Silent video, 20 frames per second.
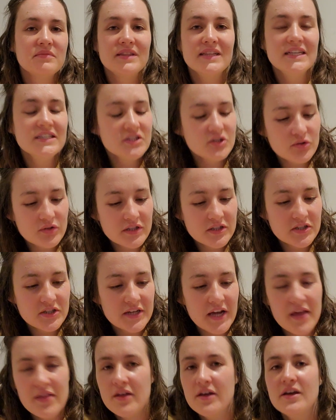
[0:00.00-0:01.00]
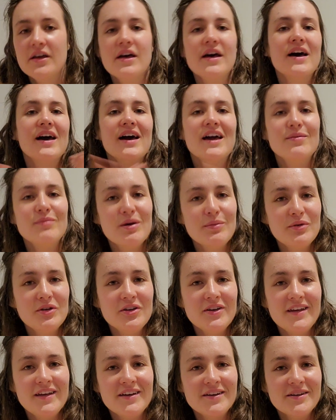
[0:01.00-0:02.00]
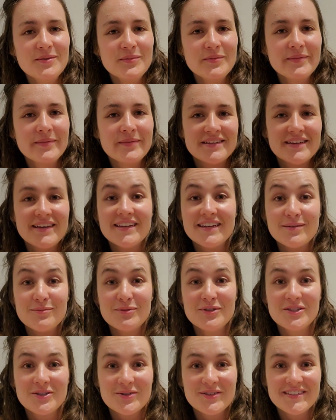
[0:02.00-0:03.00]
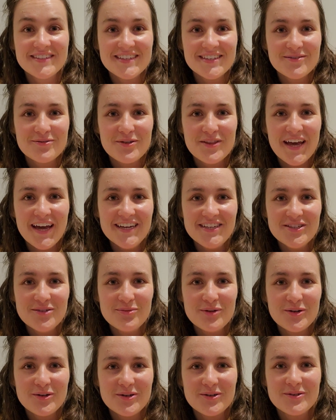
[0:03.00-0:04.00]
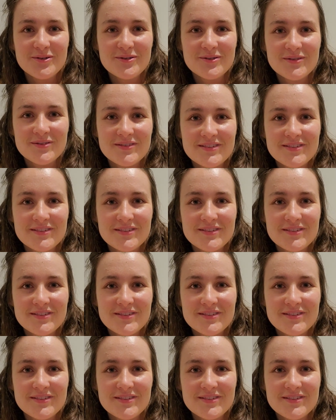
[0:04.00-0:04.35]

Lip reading: Let's do this together. I'm happy you're here and I'm so excited for the hike tomorrow.